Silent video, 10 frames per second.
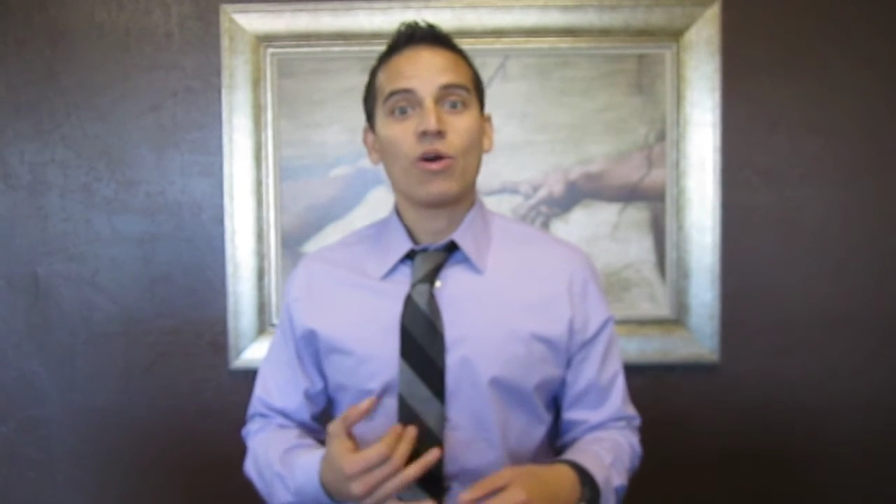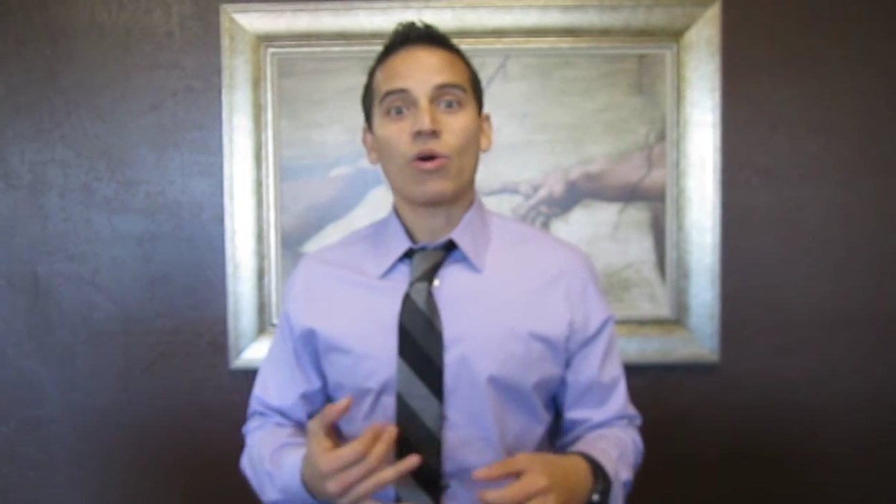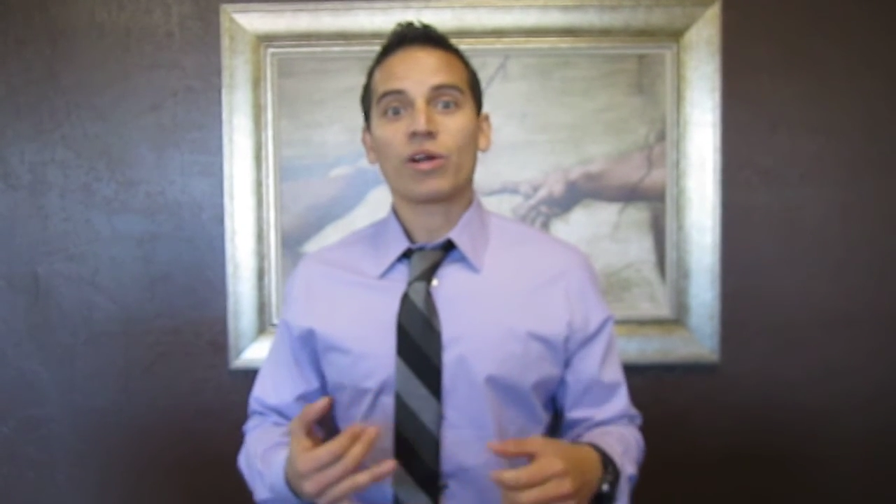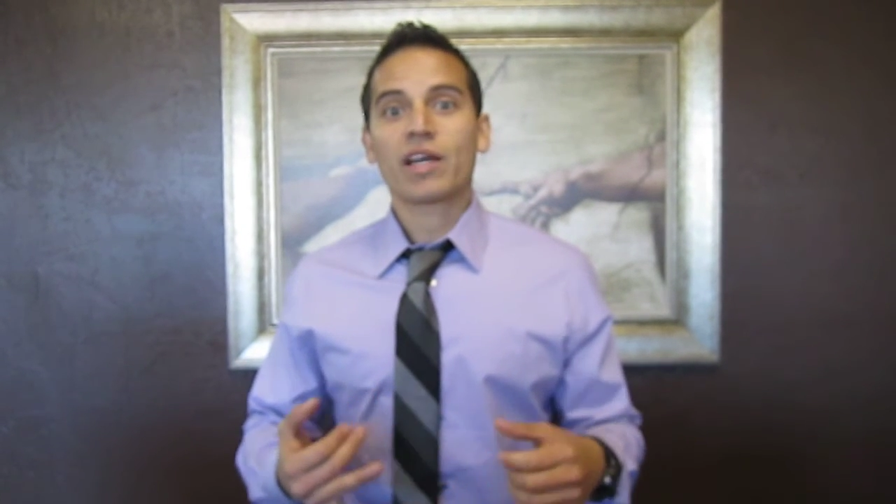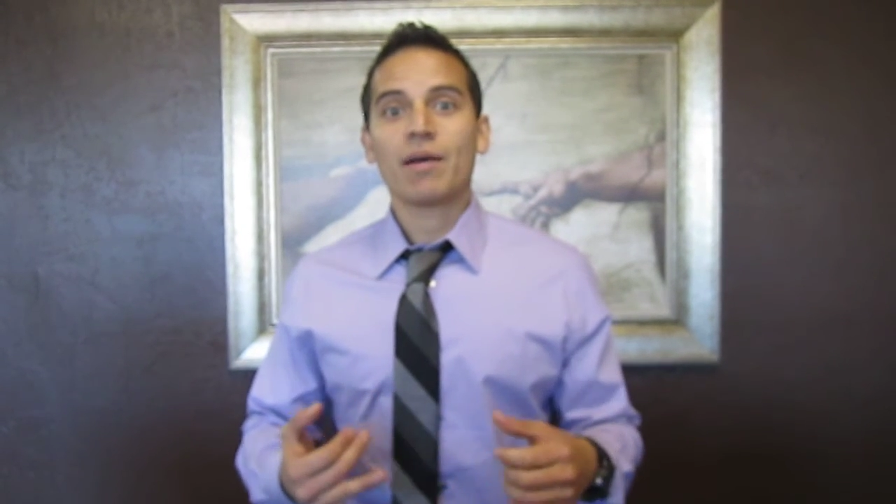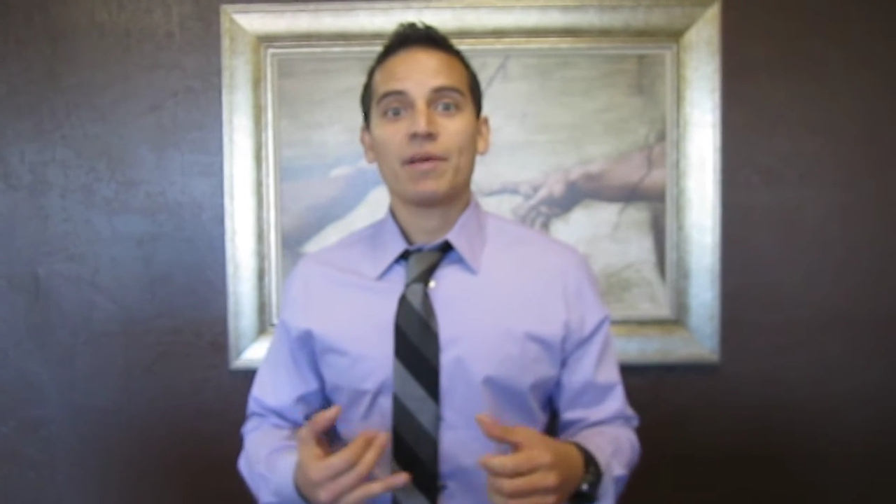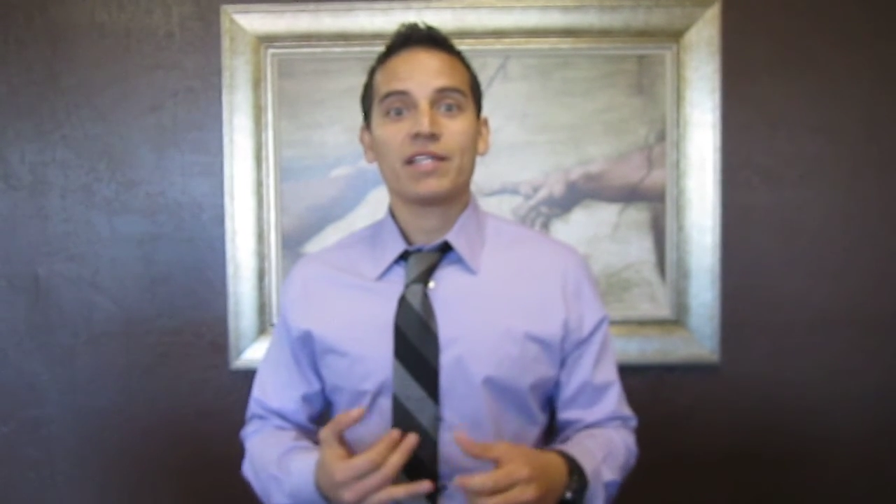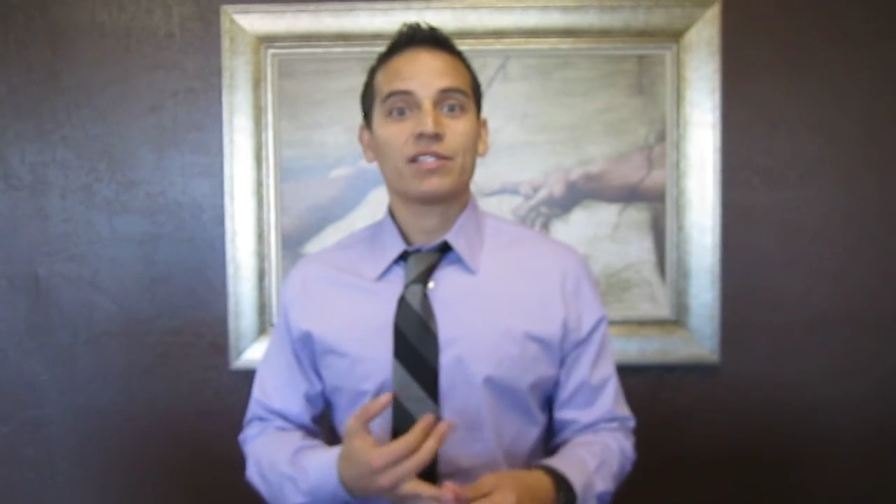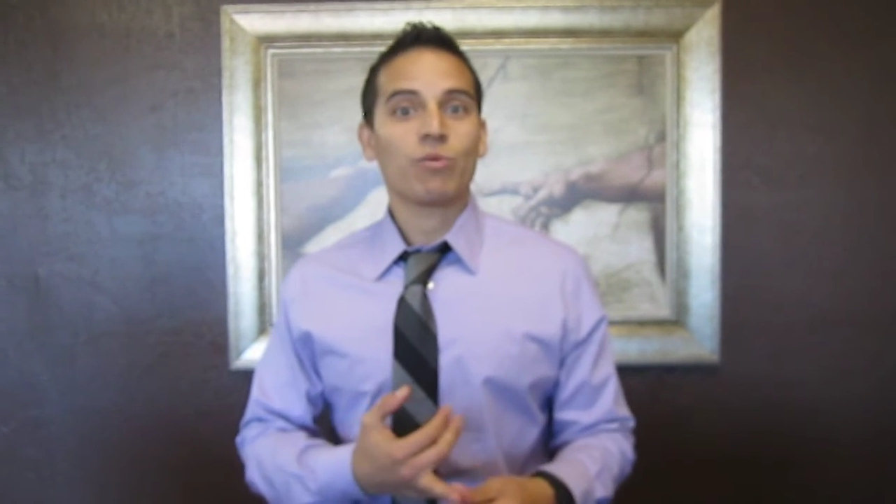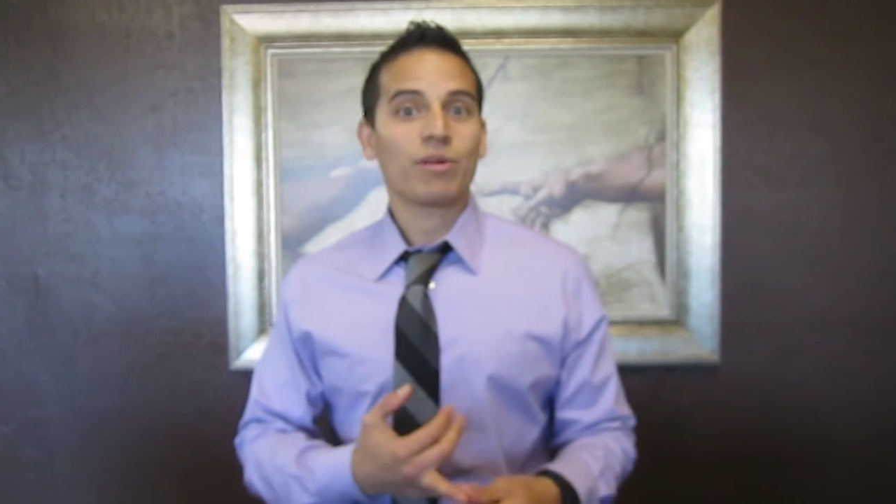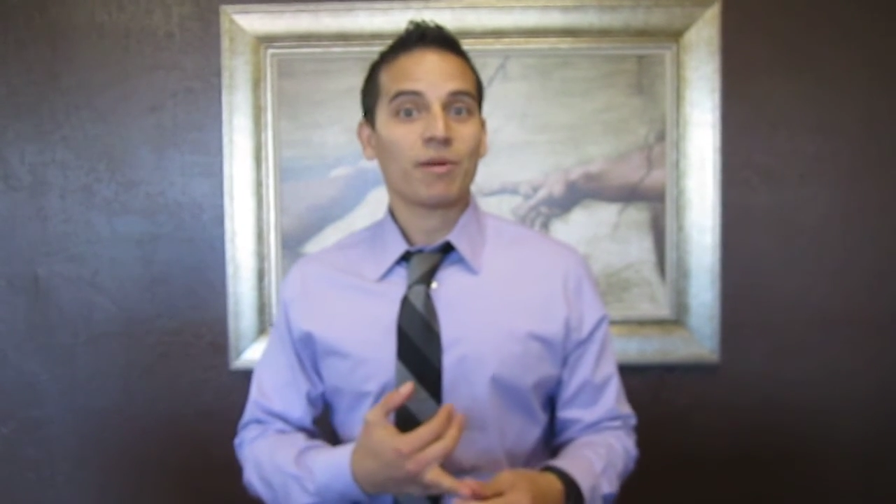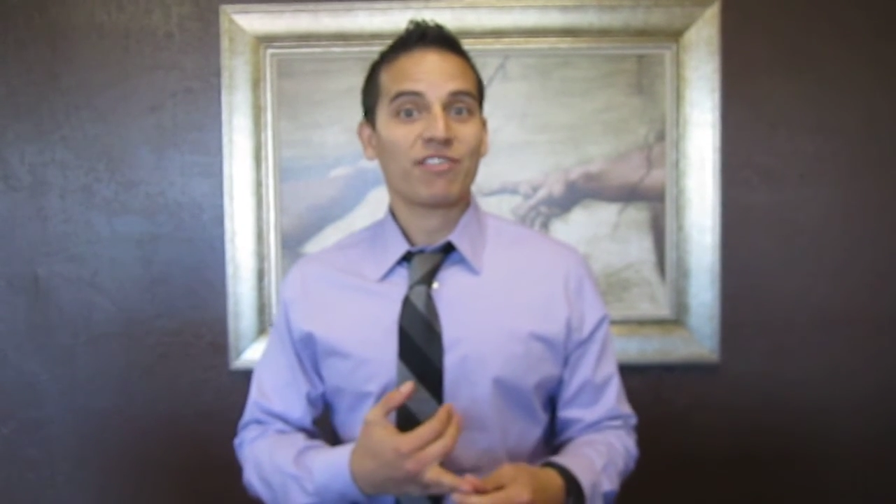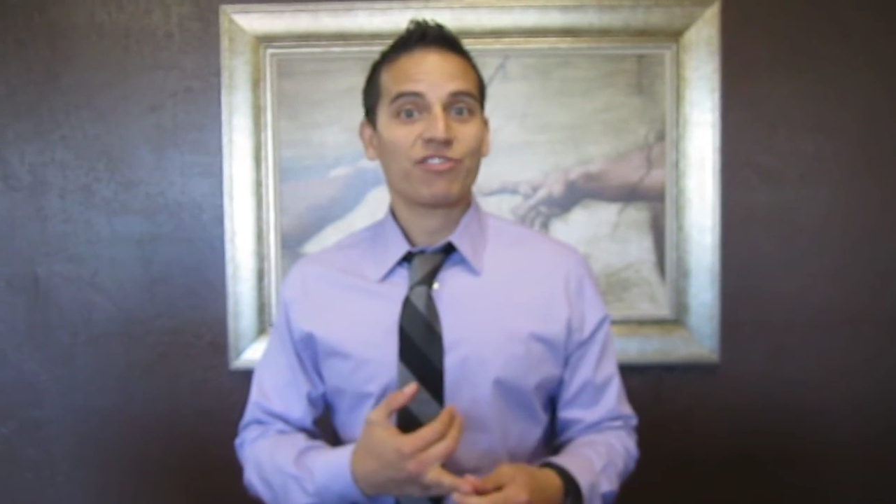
or come into one of my